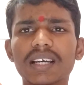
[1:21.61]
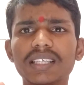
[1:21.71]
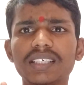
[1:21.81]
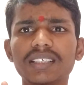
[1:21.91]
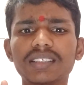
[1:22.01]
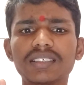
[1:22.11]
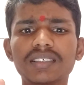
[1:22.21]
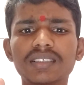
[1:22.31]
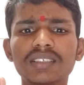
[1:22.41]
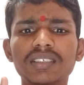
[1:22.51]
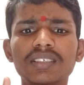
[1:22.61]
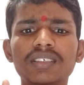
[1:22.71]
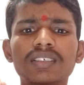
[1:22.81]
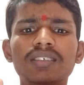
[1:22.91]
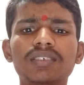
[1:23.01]
I think
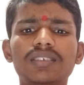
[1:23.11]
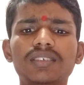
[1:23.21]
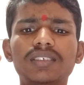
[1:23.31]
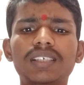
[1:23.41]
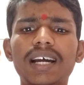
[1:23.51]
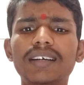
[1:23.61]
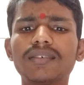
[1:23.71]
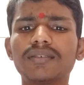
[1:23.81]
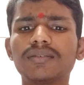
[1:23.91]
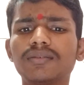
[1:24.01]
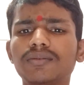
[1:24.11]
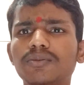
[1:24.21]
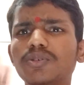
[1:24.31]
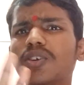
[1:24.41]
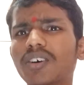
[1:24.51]
that
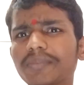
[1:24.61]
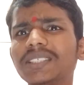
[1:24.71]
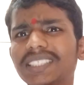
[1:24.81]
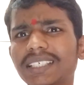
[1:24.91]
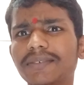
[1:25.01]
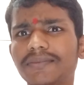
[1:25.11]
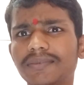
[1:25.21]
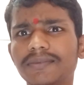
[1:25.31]
would not be safe.